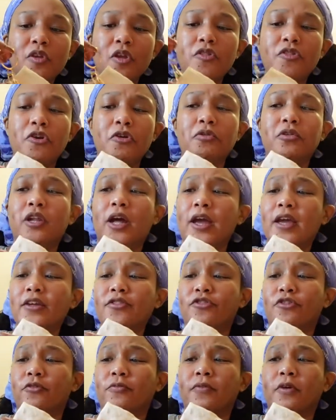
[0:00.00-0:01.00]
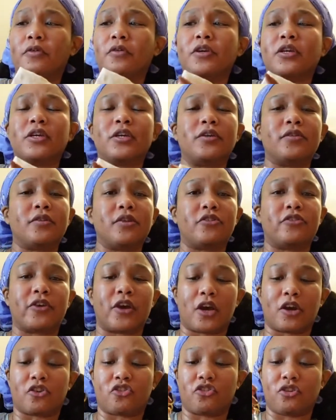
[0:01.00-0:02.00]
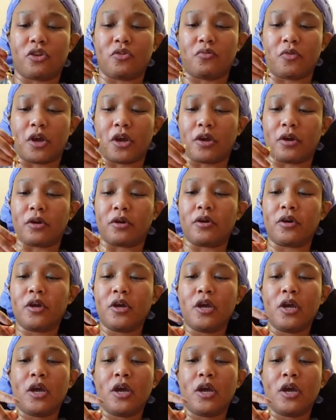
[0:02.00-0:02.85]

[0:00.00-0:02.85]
They're light. They're very easy to actually wear.